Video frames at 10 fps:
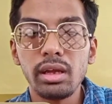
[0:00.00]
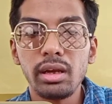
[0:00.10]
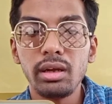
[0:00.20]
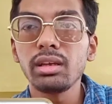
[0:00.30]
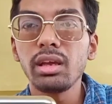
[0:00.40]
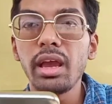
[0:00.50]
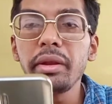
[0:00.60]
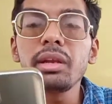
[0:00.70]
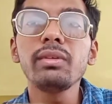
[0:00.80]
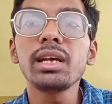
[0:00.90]

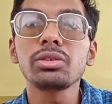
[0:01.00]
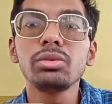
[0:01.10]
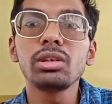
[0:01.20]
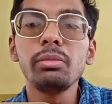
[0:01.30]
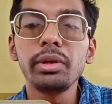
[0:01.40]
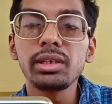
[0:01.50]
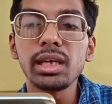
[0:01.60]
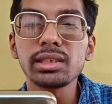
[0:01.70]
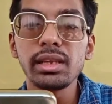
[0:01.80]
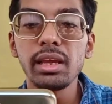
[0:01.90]
And it will ask you to complete
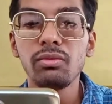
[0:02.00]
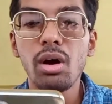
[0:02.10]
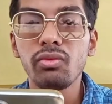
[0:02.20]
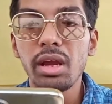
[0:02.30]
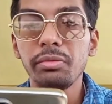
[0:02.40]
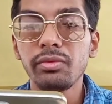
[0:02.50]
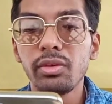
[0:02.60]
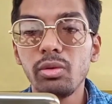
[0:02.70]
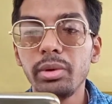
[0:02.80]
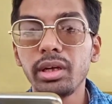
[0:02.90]
tasks like walk 5
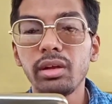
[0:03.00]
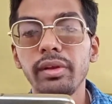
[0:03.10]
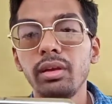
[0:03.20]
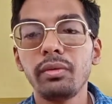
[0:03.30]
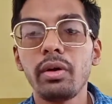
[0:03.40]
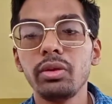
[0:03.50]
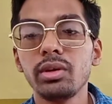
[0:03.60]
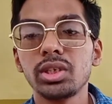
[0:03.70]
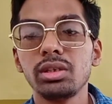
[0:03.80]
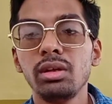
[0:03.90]
km will reward
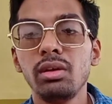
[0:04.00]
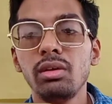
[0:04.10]
you a